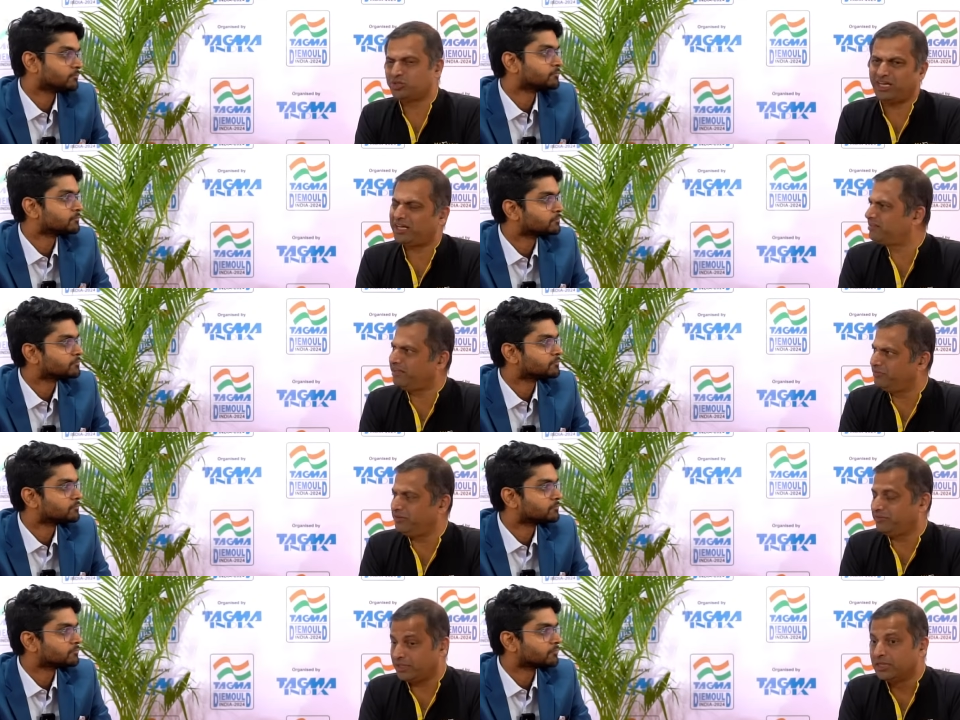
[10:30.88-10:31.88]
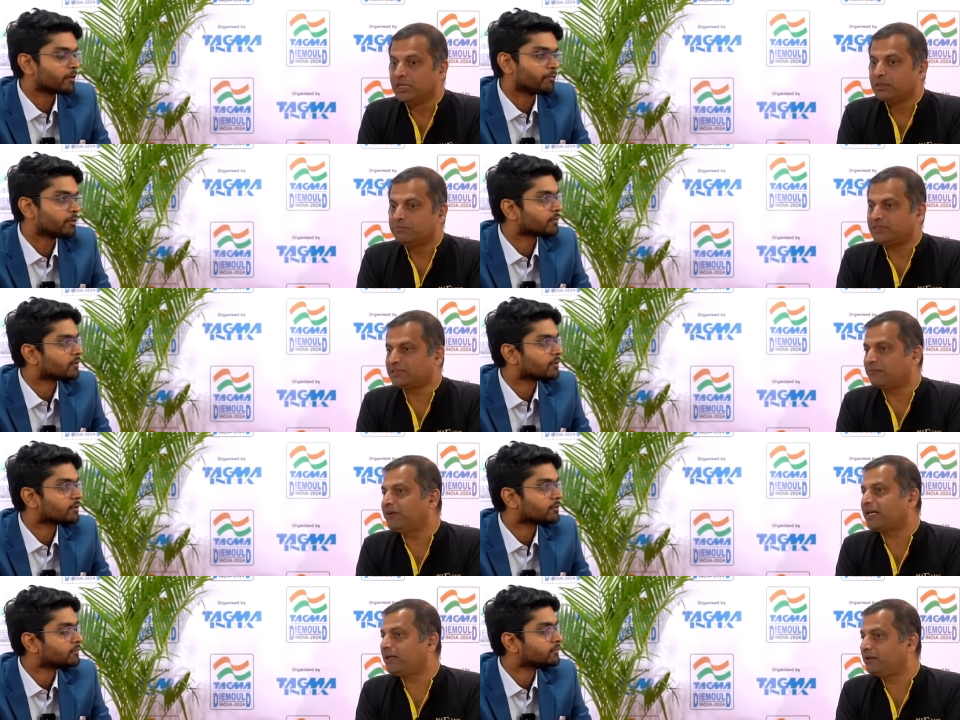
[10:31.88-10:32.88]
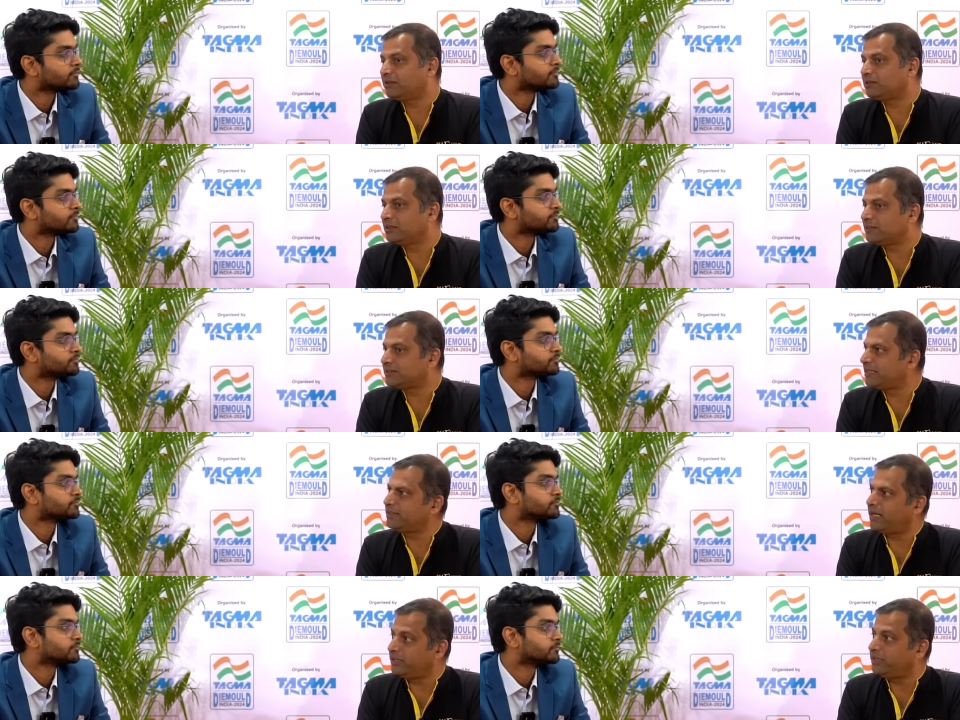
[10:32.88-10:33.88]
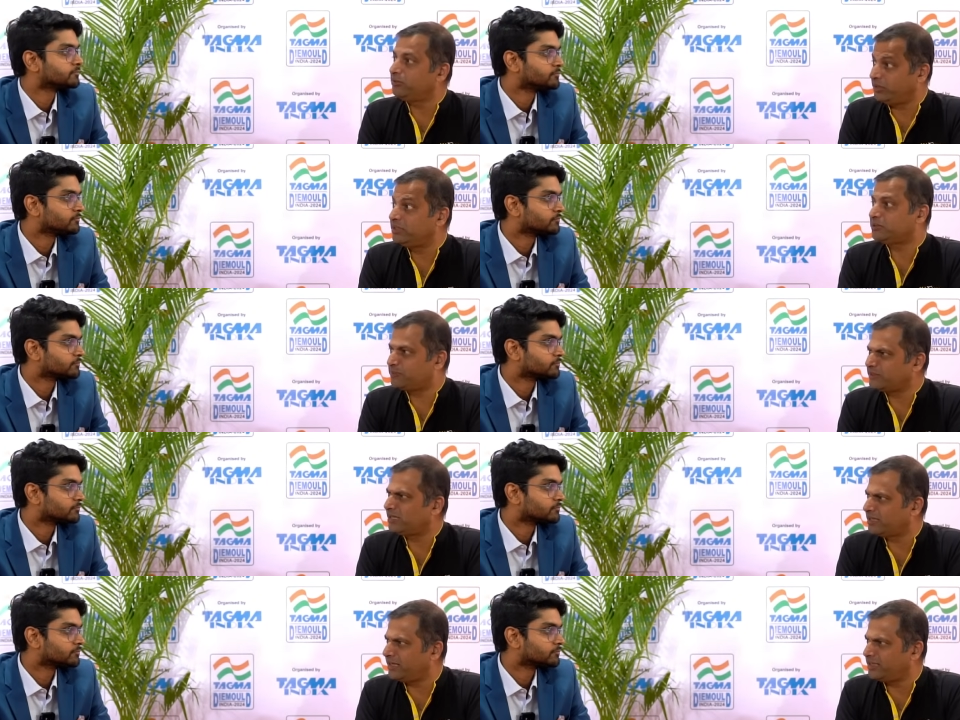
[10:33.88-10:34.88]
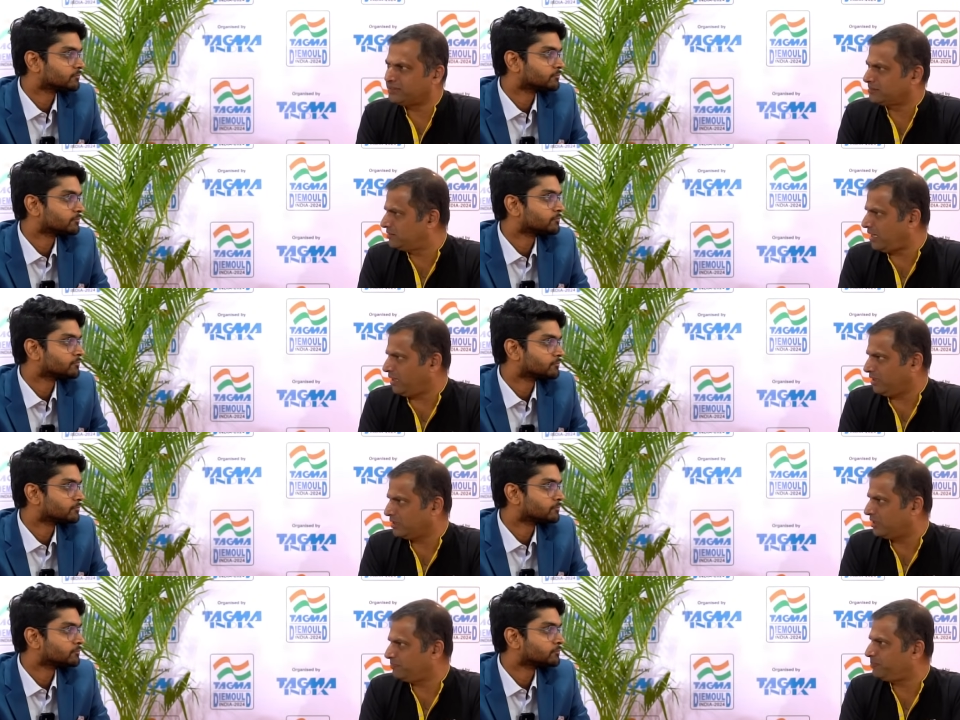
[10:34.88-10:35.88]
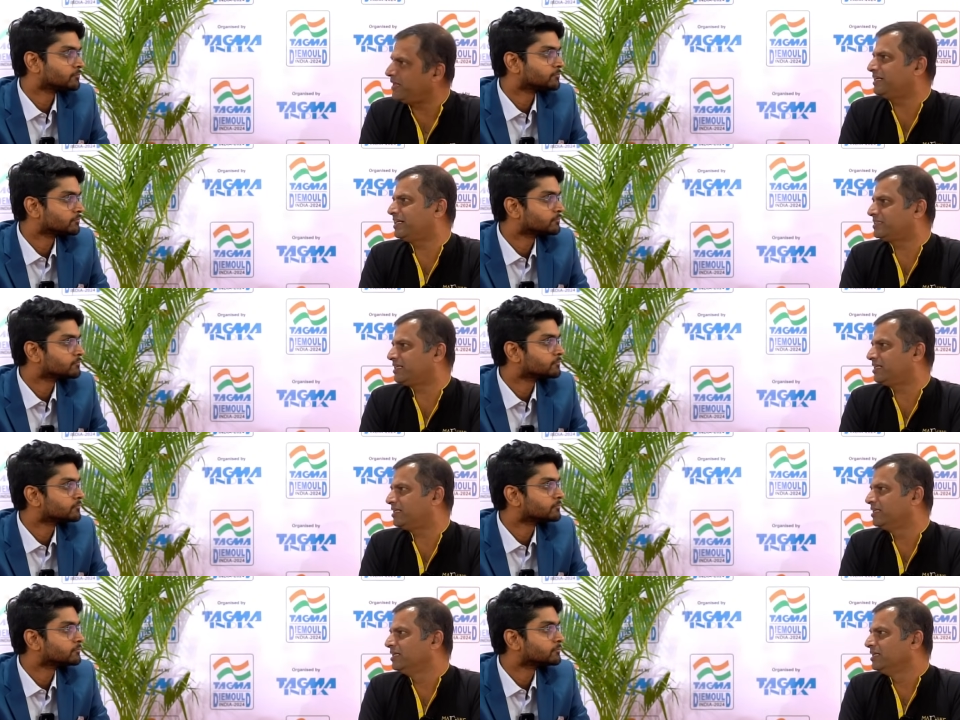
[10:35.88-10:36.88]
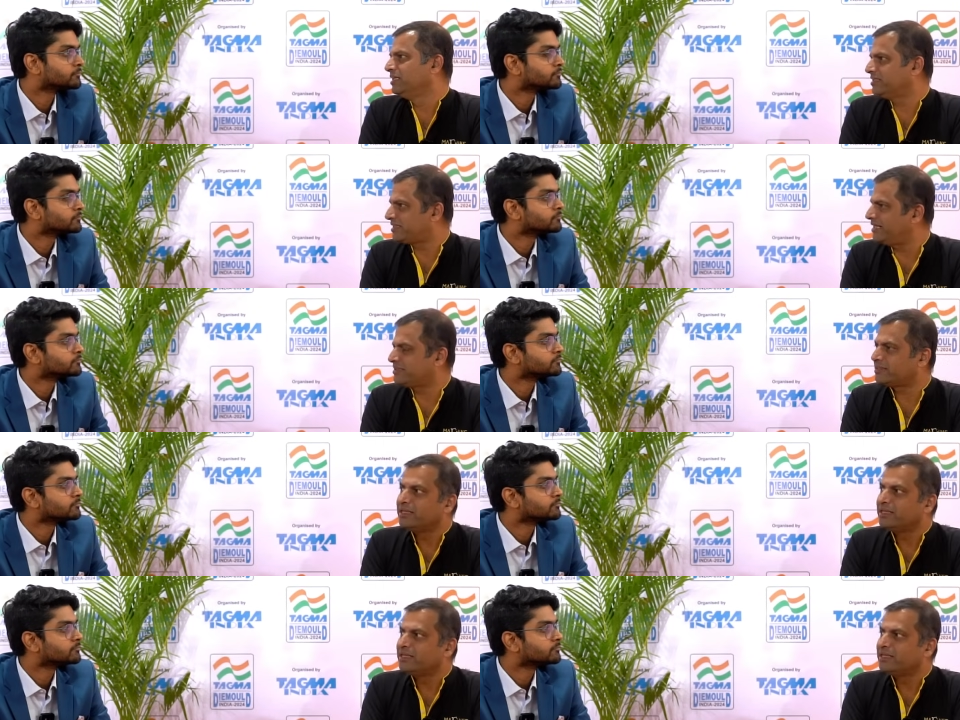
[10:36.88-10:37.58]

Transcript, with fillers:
Speaker 1: they are everywhere. Mm. But somewhere I uh, see that you know in these special grades their uh, penetration is less.